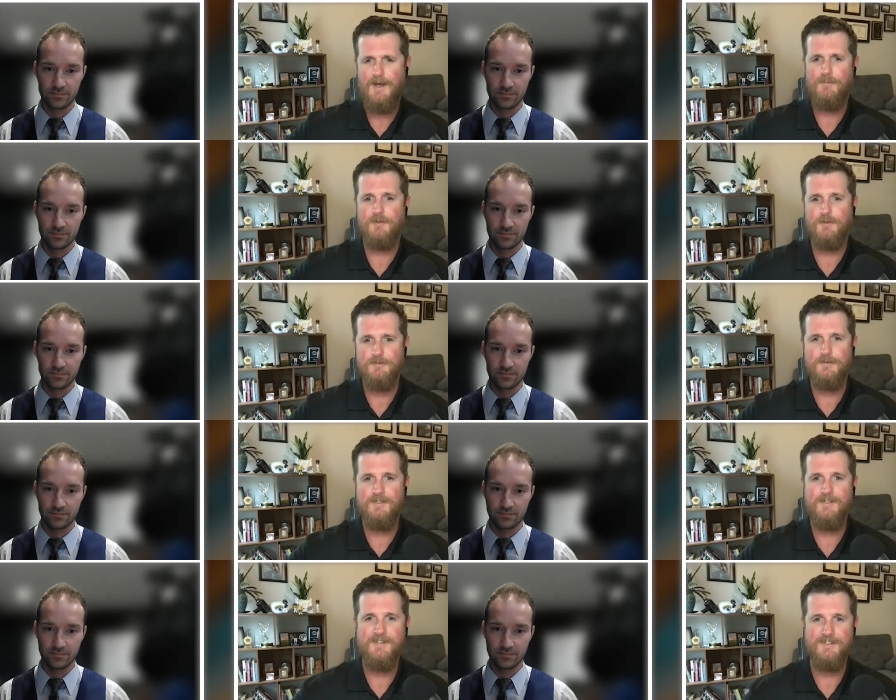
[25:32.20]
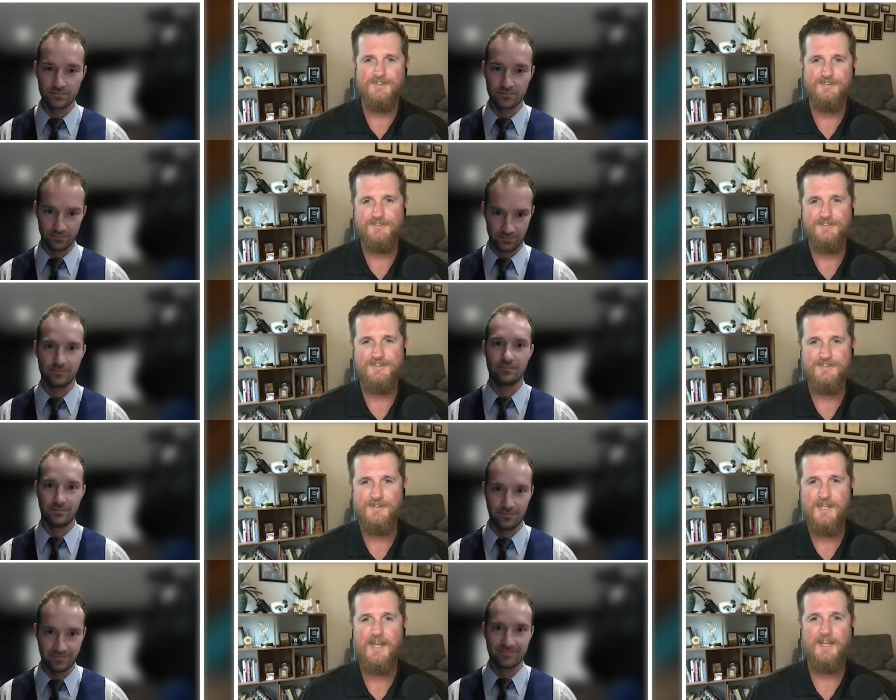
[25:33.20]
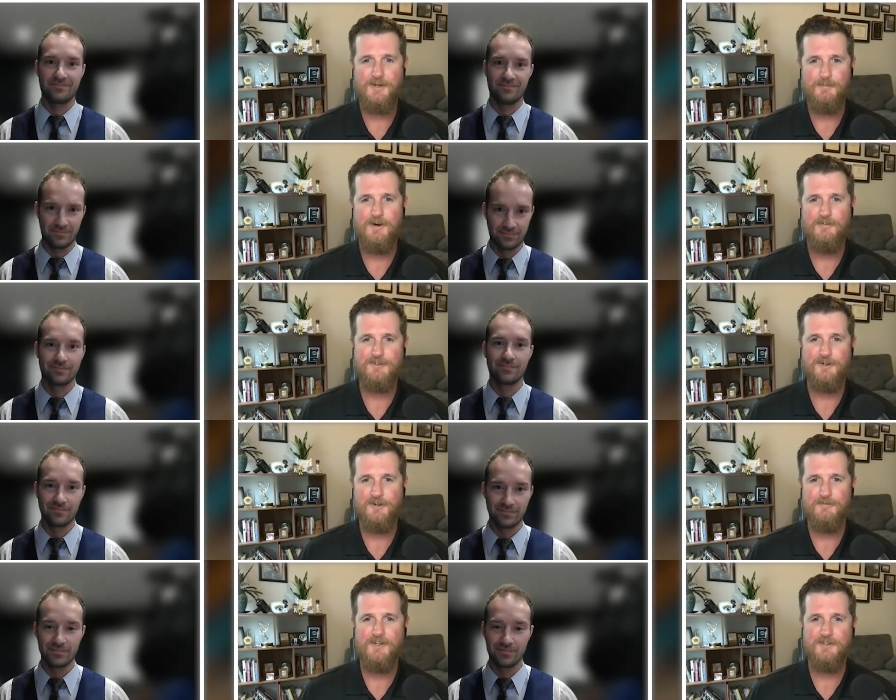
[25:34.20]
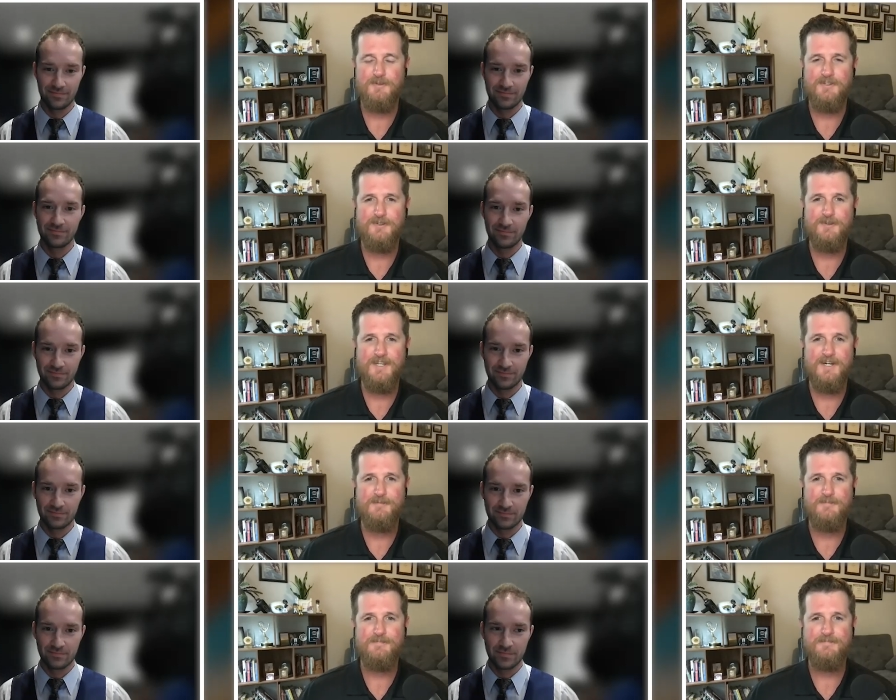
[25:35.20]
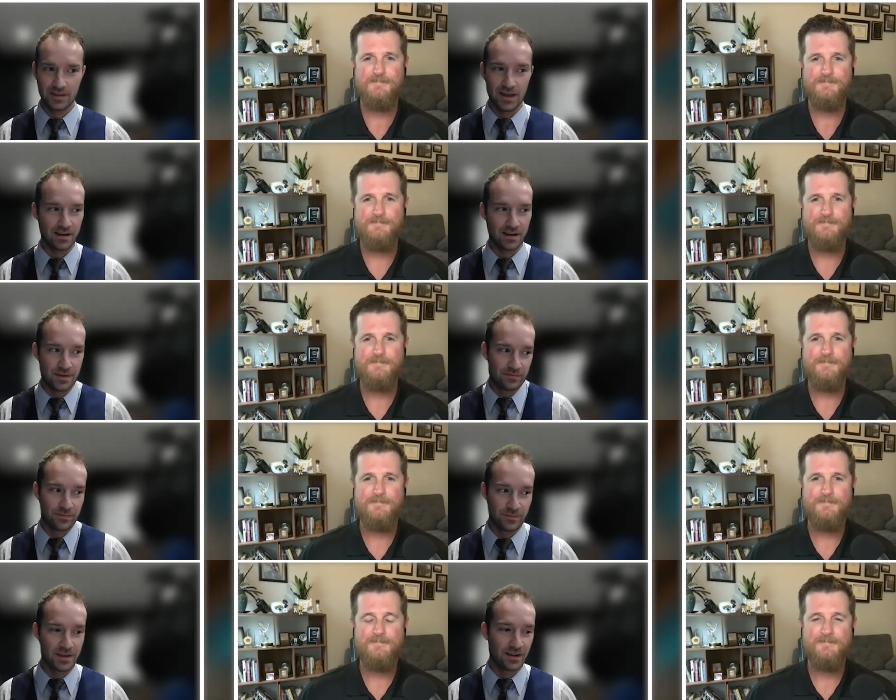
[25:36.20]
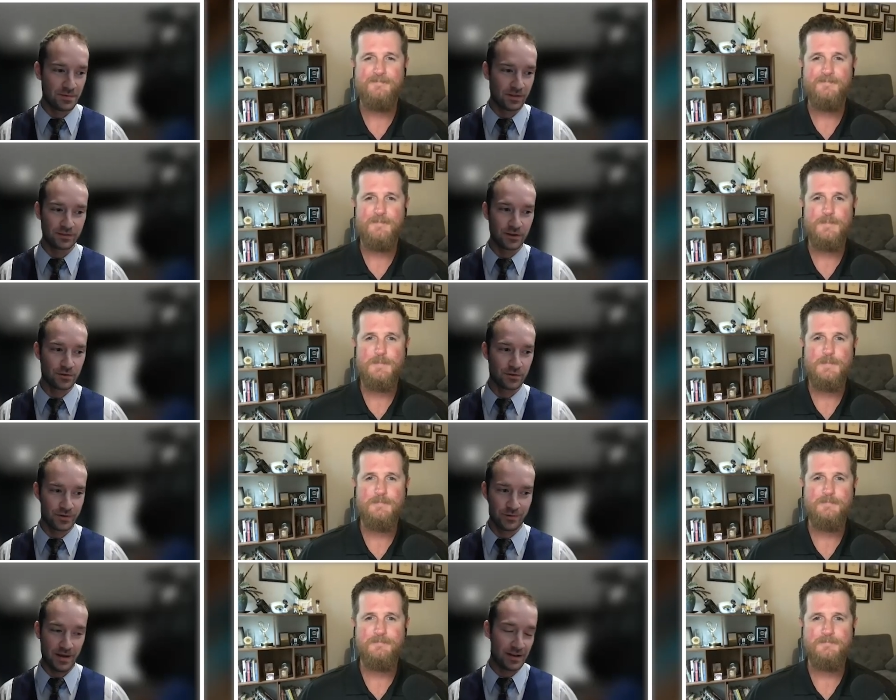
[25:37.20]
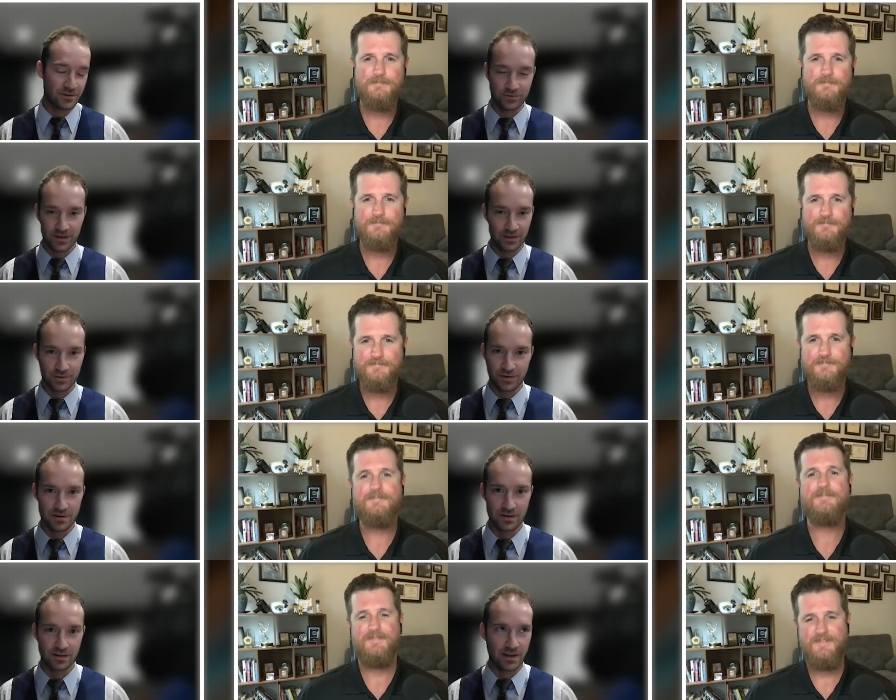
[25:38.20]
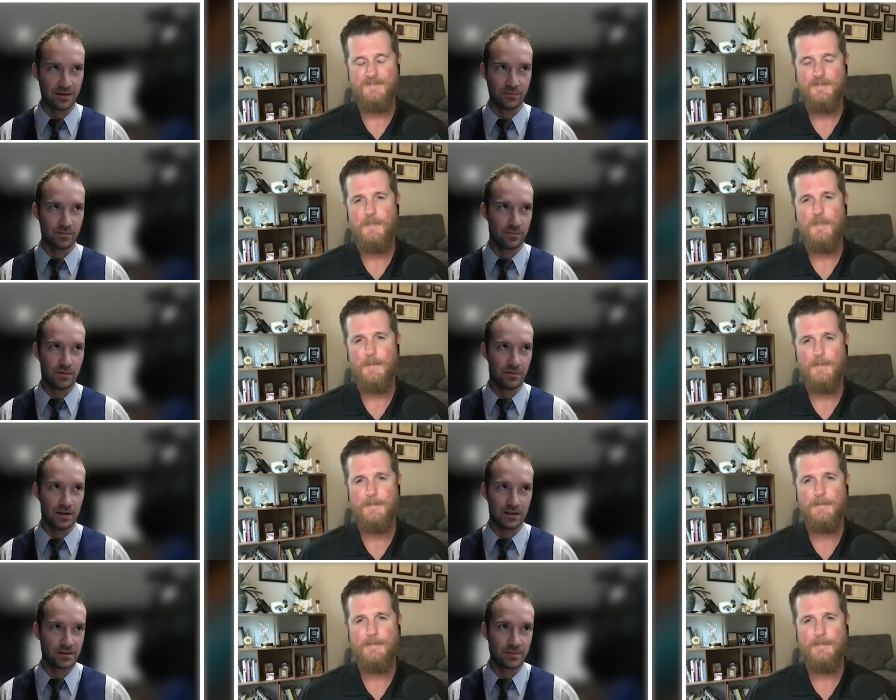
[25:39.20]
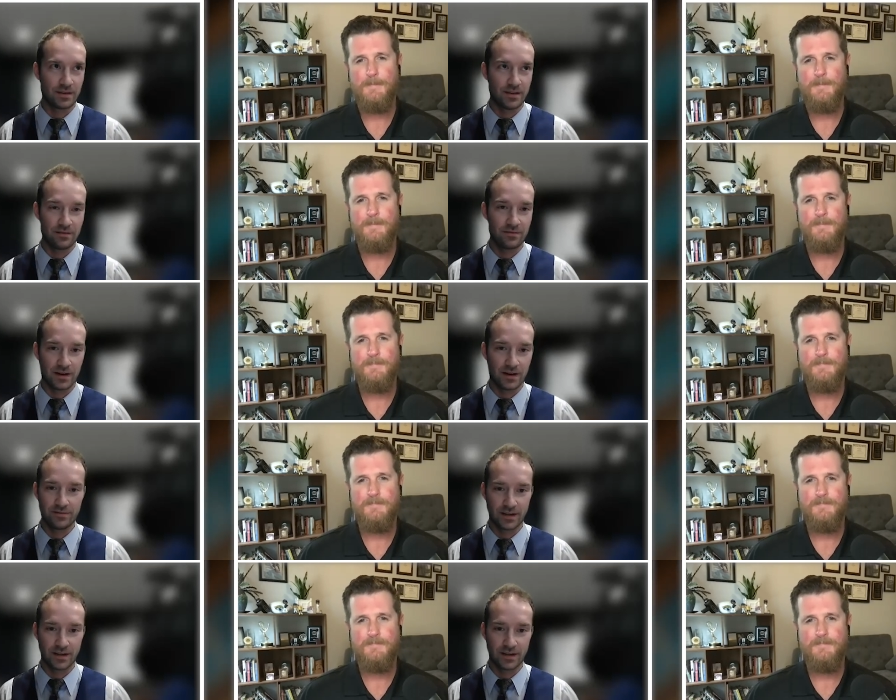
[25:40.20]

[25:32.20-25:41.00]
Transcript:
Speaker 1: absolutely like there's you can't get a better return on
Speaker 2: investment than doing that yeah i mean for me i mean let's go to 20 back to 2021 i well i spent 10 5